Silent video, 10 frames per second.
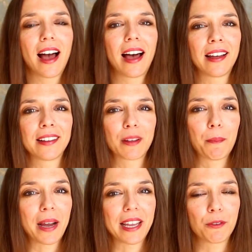and
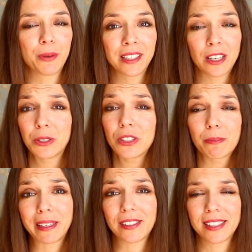my windows
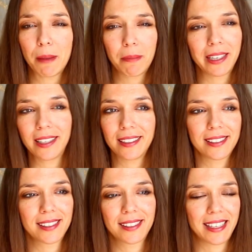because simply
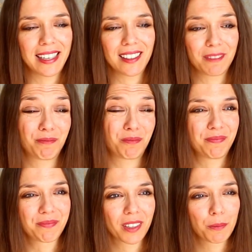it's still
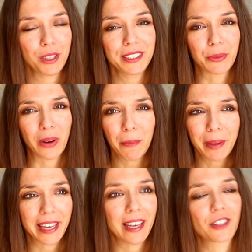pretty warm here.